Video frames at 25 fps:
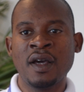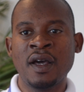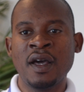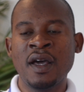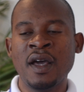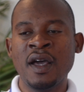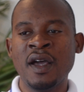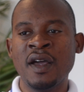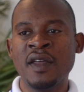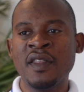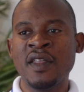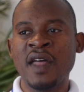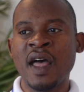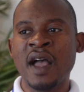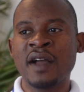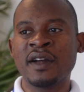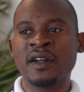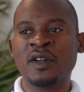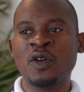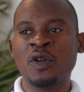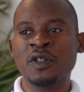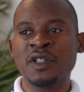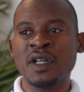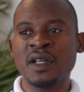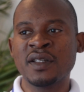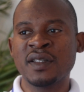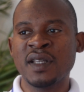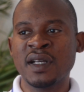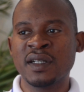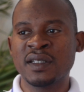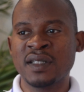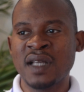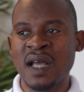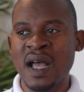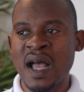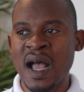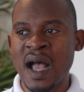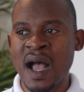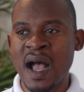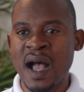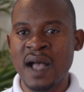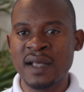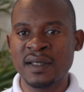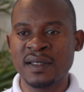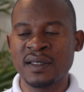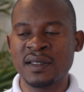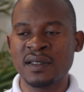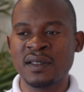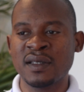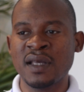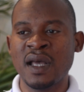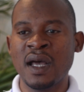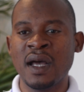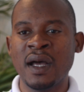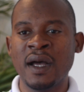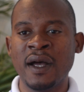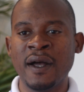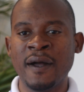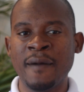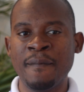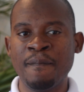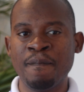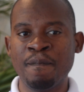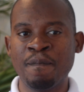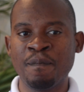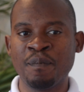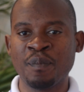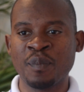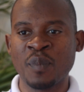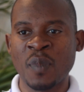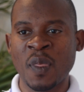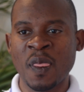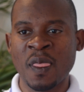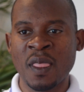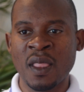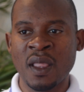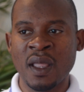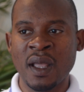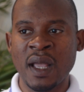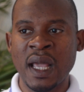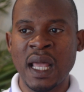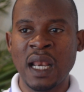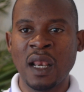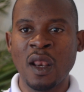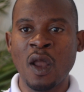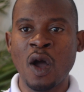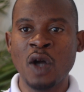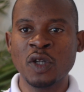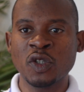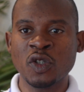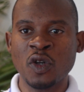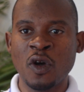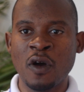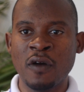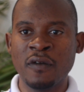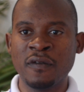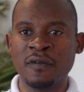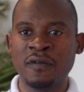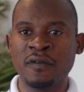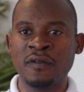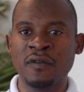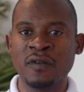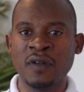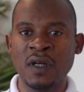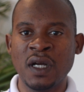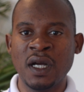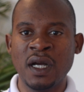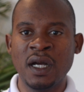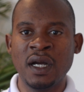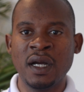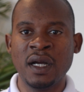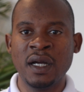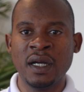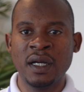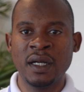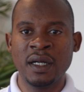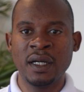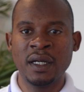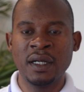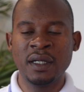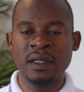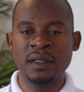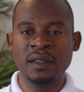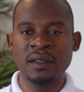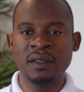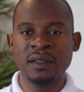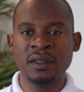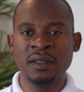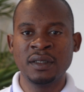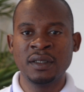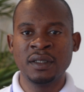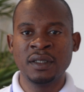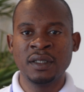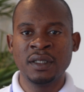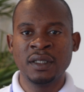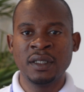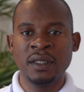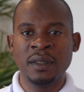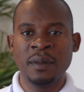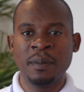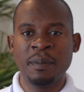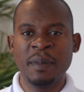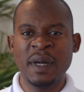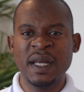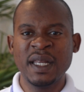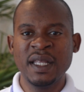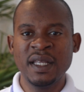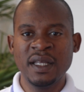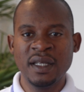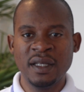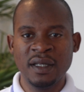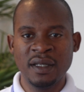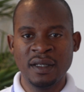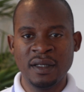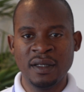Uh, the agricultural sector has um, a lot of uh, money